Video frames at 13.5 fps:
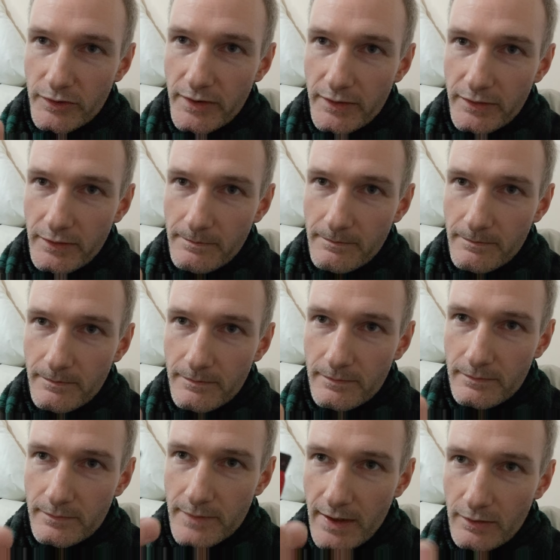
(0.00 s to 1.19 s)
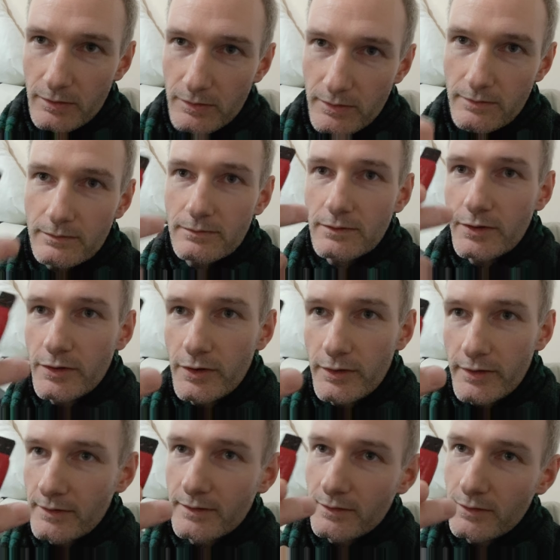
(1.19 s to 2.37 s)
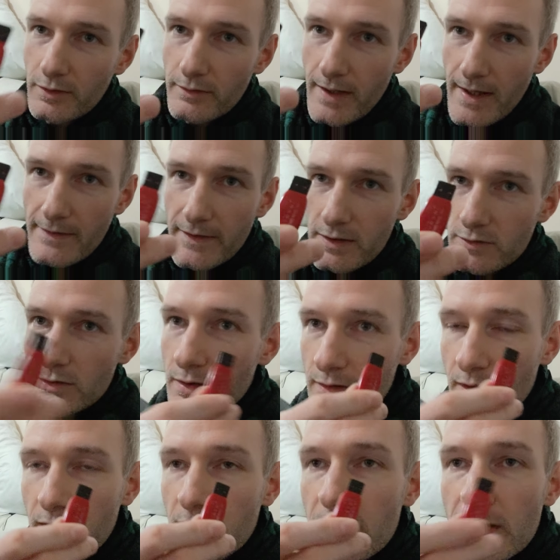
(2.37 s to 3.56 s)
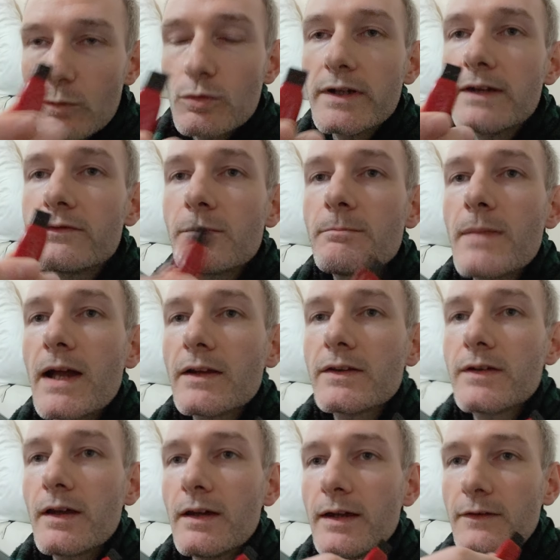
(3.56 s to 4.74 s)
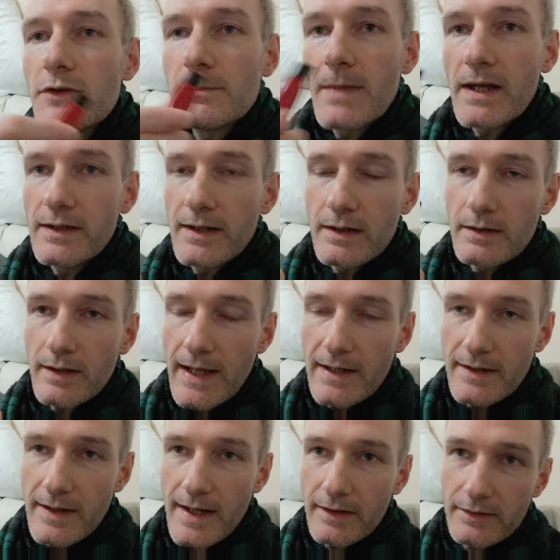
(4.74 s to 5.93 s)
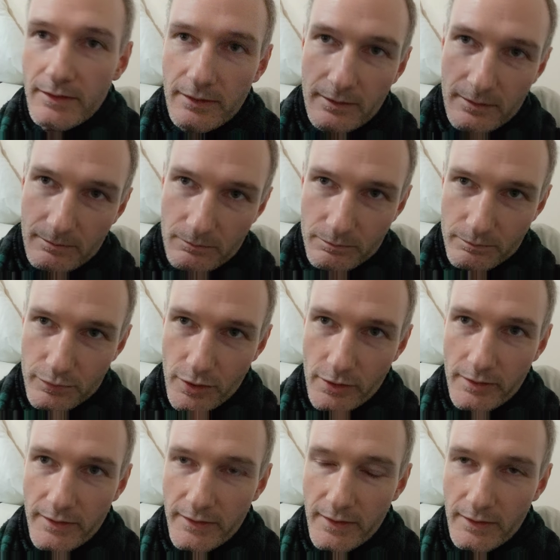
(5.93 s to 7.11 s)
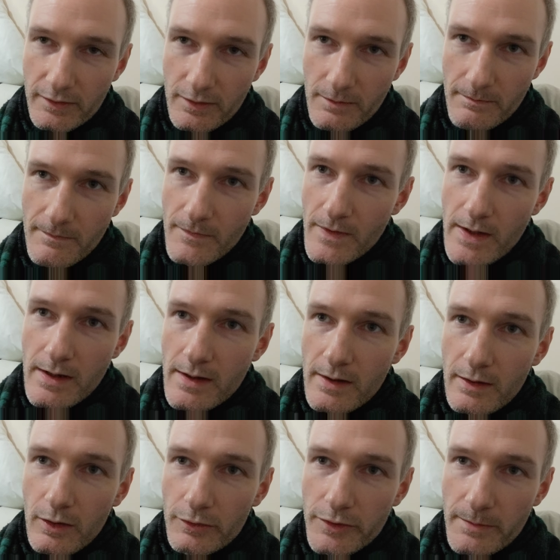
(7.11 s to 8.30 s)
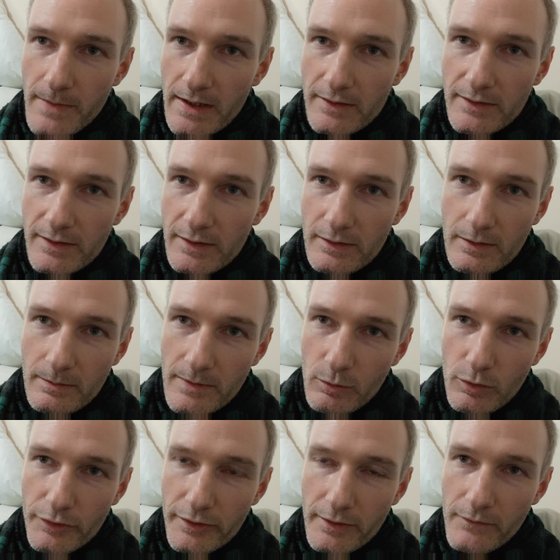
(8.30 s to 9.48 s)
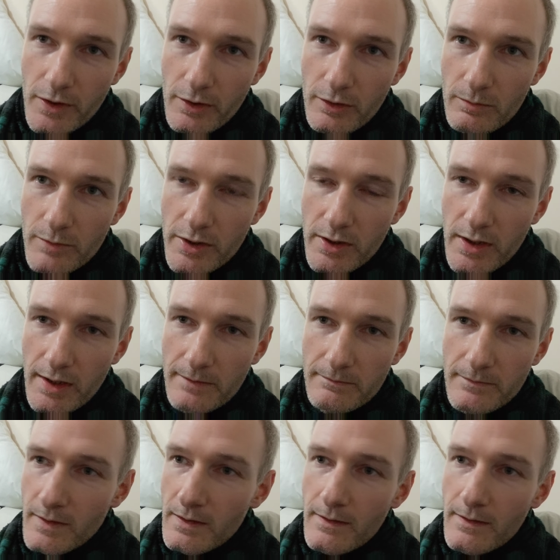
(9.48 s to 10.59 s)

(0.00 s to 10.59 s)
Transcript: system. That's good. Do that. Then you can, it wouldn't even matter if you made an, had an accident and broke the system on your main system that wasn't a virtual machine.